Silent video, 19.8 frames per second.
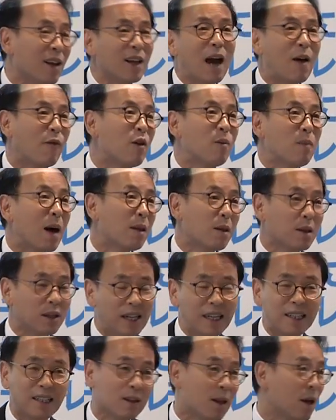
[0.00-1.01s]
A few months
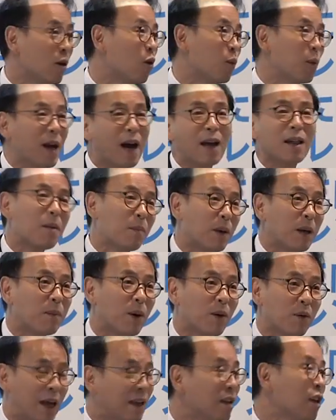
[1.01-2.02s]
later, there will be other
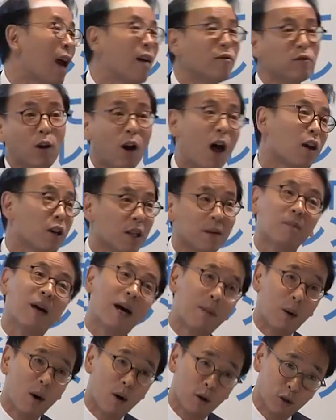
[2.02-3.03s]
people. Then you have to lock them
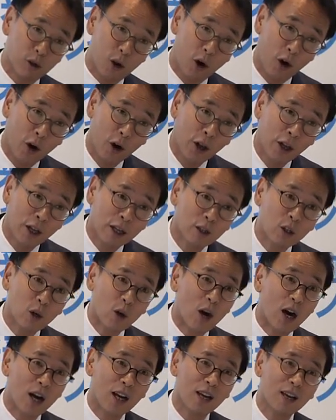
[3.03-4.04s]
up also.
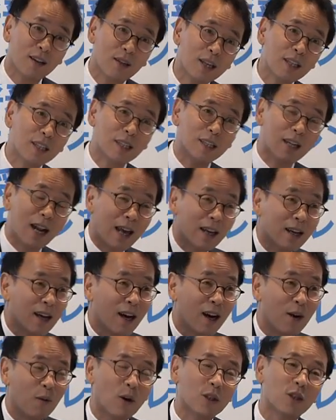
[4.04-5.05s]
So this is like
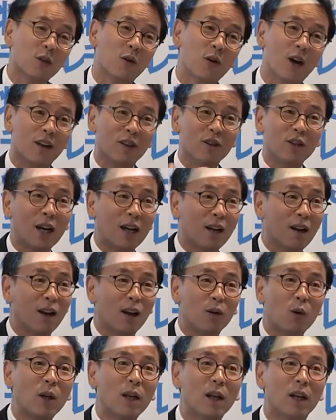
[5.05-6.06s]
what's going on in China.
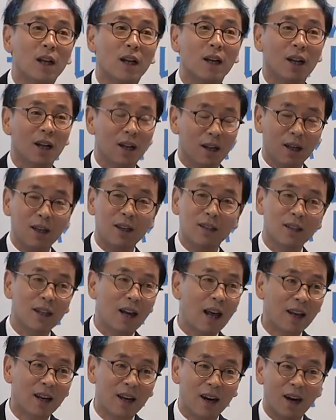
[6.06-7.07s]
Liquidity is
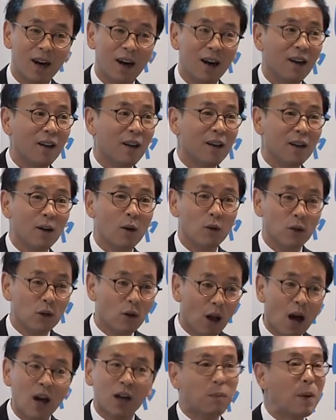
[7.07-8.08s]
like you
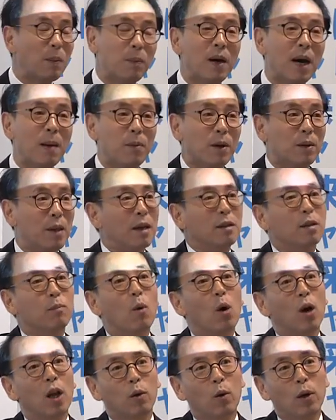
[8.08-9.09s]
lock people up, there's
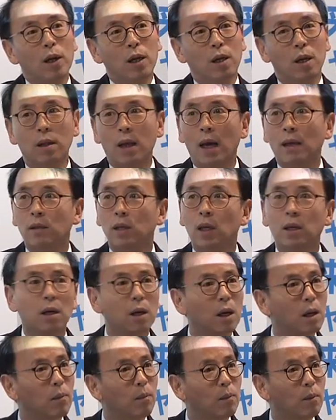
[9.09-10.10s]
more liquidity. Then
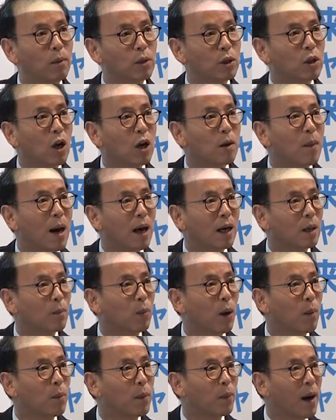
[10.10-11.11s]
suddenly stock market,
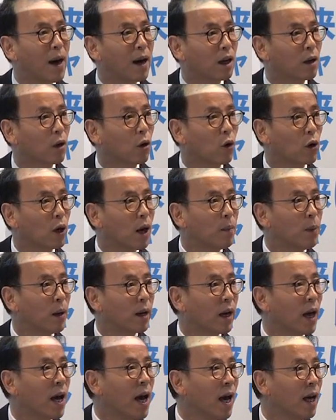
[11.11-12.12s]
property market going up
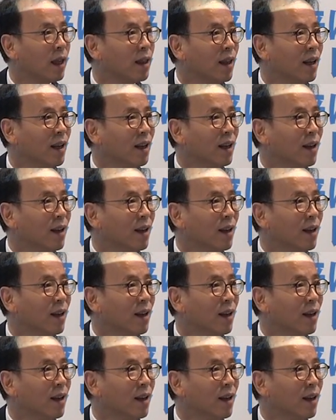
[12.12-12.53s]
again.